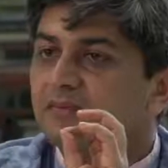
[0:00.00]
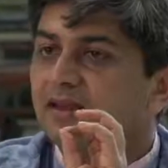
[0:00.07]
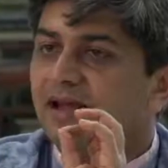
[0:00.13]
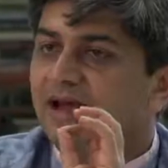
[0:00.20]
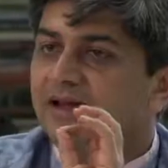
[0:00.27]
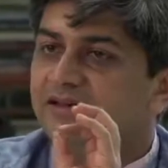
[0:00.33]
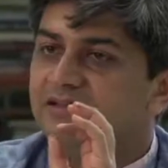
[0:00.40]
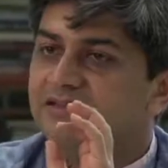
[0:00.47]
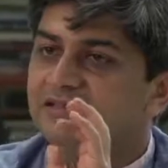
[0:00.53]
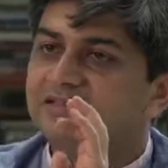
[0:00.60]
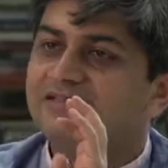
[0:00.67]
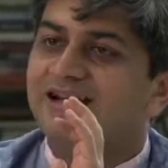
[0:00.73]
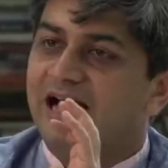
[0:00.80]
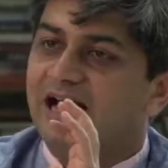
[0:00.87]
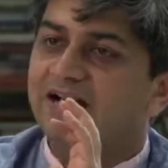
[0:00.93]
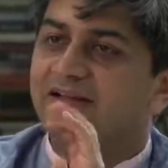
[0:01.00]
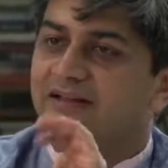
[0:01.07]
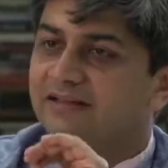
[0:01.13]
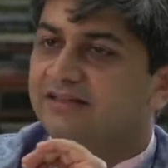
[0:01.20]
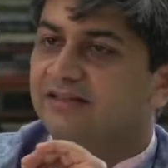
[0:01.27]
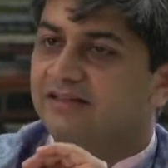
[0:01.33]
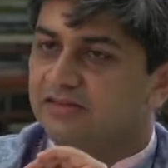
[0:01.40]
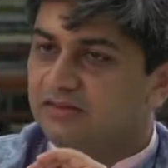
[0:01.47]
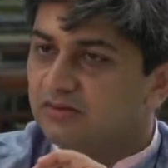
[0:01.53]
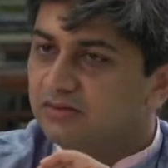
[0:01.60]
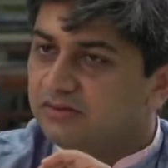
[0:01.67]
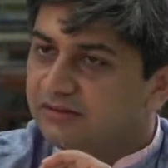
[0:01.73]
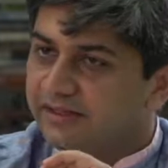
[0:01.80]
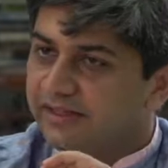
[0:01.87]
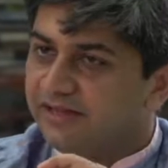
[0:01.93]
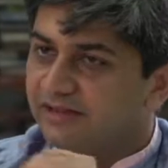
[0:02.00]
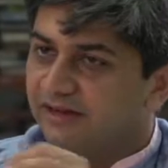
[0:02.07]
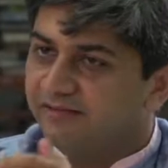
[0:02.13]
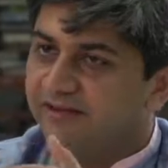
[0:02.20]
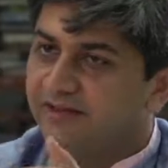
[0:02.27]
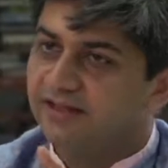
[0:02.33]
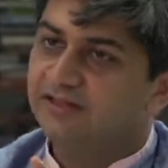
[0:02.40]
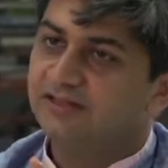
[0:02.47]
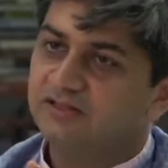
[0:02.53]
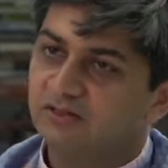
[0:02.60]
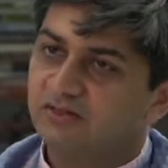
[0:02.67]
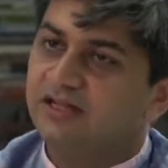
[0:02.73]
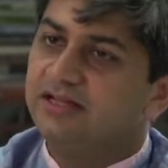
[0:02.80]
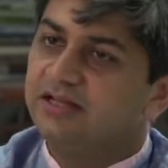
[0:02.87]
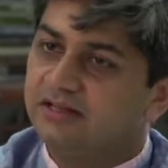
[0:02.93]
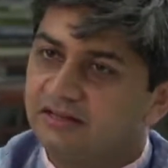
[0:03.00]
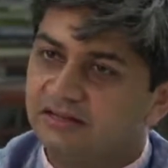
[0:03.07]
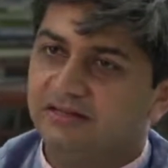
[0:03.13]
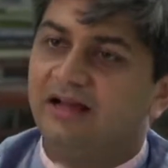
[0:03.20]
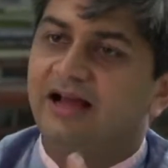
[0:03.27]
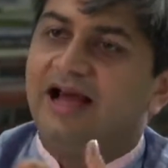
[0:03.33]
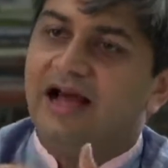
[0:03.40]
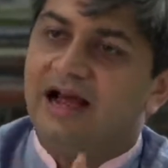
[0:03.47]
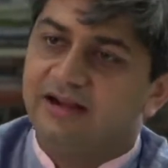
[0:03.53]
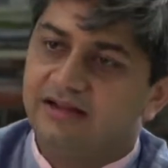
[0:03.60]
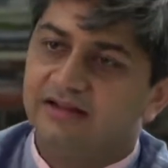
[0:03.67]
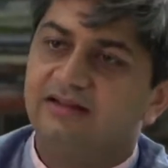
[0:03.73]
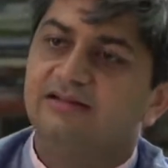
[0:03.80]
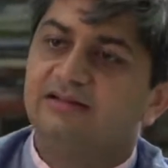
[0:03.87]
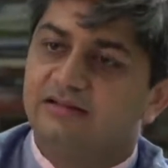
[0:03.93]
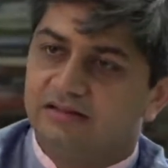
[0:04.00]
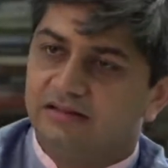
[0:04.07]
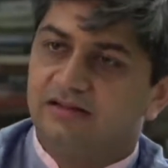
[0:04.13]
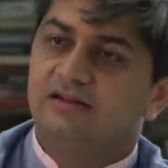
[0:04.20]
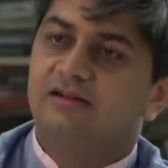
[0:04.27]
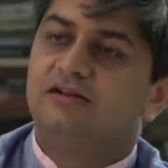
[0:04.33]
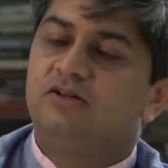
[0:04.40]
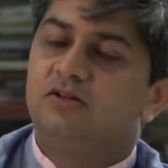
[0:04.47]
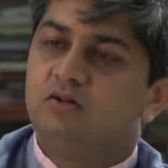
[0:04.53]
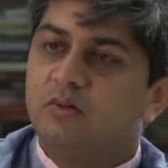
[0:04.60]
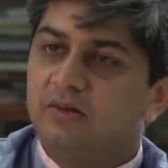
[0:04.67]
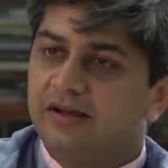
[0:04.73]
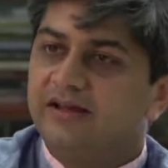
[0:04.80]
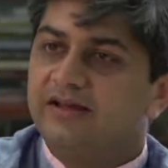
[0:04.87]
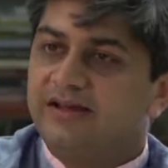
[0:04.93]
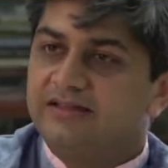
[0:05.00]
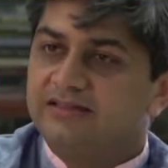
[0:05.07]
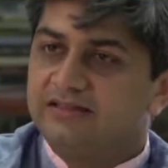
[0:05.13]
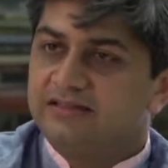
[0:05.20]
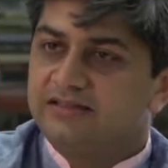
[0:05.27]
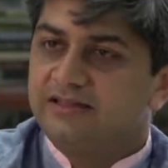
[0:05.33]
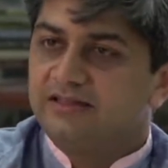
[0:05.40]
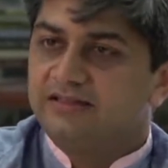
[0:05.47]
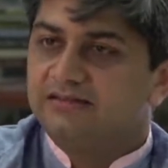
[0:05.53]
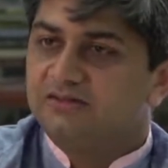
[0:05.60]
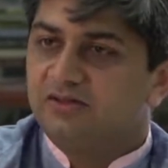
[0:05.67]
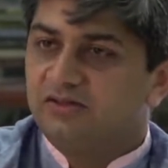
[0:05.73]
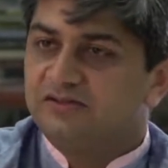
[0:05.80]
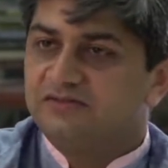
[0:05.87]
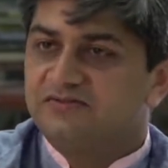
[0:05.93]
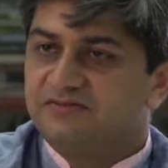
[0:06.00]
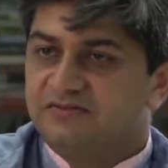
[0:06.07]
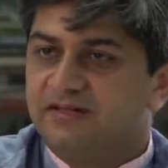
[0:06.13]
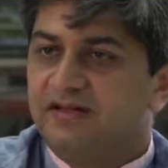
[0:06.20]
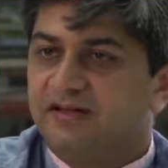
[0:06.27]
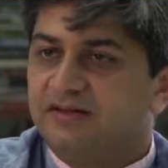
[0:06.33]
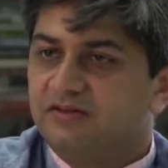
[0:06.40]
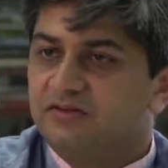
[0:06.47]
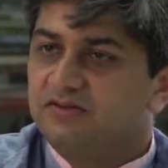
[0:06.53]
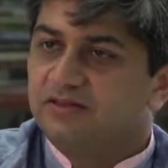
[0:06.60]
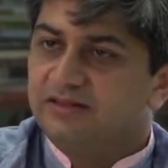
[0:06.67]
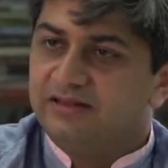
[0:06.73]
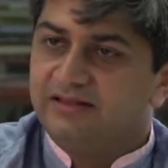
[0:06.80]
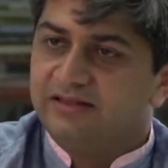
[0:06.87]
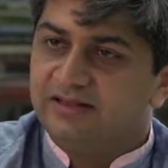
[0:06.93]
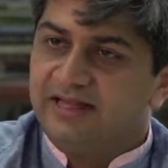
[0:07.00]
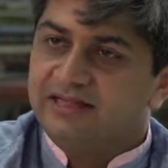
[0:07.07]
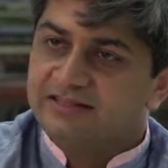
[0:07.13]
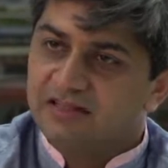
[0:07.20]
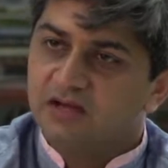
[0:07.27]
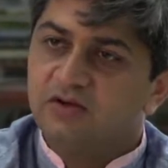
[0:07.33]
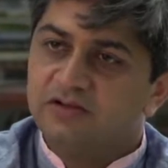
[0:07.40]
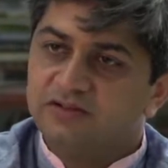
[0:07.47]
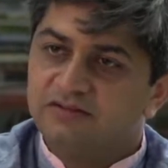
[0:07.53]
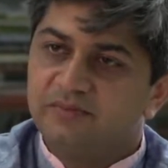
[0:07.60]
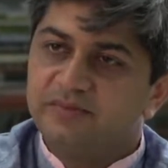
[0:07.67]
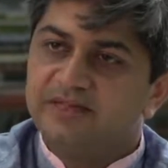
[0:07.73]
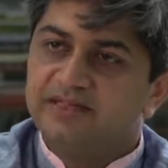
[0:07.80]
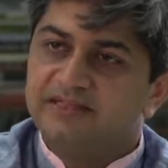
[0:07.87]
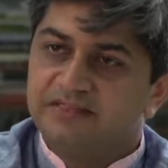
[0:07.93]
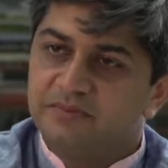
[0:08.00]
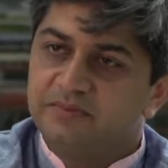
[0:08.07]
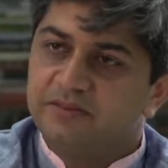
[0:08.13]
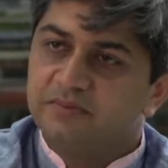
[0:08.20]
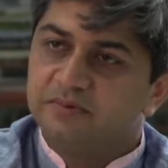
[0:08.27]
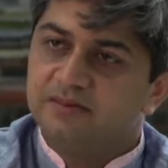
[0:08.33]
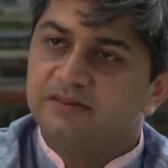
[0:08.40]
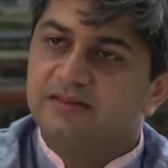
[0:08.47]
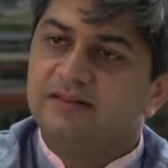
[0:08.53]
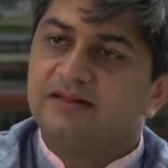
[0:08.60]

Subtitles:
And it's just adding. There is no take away. It's only adding to my existing sort of scenario. So that's how it will be acceptable.